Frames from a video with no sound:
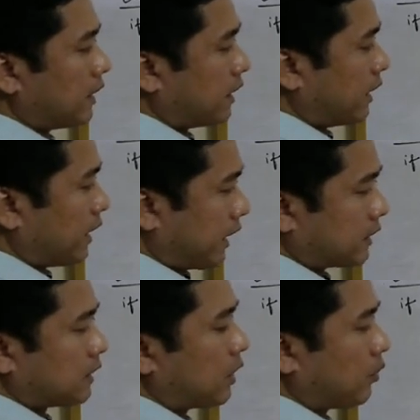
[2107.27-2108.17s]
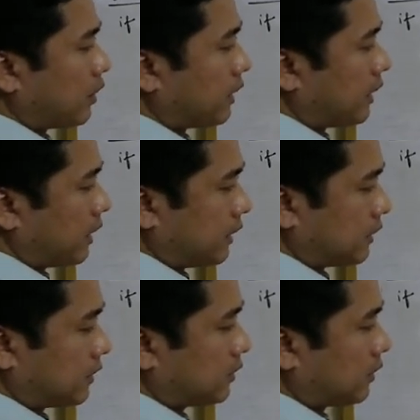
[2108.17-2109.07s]
the next downward
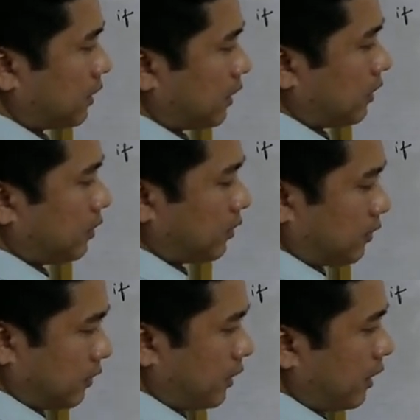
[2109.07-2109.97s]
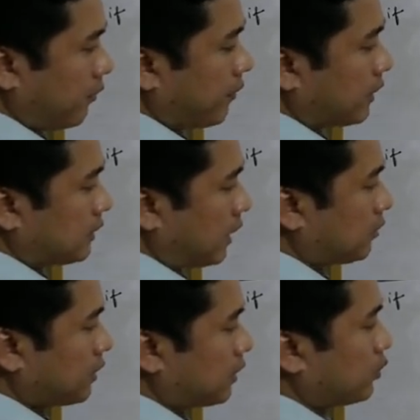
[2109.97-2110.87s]
is appears
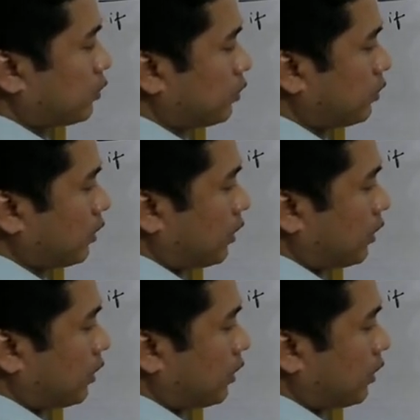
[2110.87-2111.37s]
after two